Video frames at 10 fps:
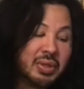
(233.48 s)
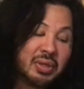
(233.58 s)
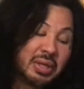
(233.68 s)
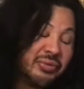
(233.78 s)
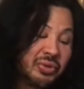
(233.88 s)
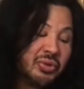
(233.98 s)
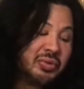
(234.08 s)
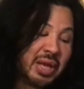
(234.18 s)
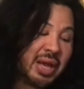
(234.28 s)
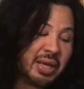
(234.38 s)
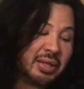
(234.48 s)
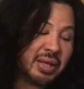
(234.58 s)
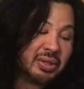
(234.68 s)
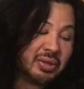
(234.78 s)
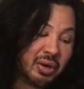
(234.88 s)
if you say,
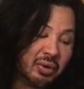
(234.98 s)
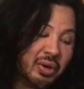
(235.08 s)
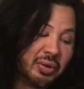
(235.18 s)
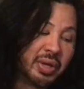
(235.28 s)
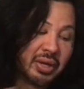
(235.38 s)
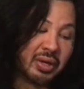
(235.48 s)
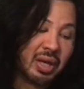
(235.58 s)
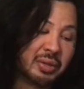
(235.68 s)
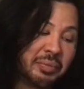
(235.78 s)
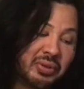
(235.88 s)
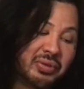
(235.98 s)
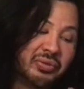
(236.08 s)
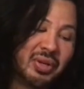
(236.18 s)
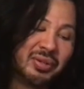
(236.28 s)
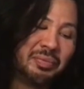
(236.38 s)
like, you know, okay, you're not the person
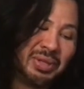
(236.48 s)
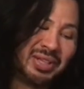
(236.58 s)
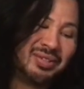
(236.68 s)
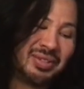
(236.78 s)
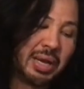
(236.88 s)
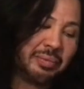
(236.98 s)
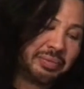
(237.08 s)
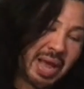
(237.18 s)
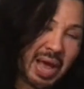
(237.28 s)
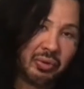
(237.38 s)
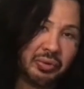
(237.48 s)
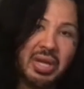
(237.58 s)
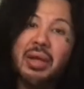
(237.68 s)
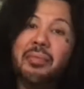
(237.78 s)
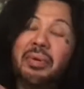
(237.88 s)
for us, please step down.
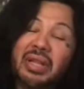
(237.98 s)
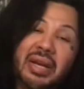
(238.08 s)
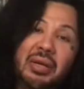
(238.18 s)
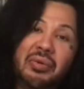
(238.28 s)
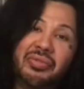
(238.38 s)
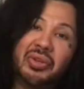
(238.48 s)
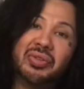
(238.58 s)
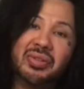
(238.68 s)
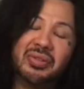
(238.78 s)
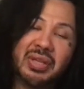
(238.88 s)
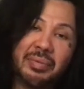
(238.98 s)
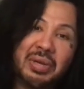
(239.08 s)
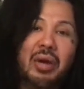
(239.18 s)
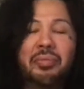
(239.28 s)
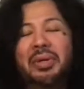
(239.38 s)
But then he refuses to step
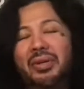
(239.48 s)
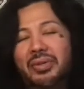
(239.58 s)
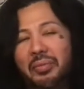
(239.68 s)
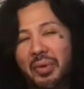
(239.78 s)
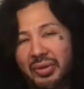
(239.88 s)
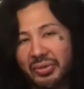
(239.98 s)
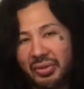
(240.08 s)
down because he wants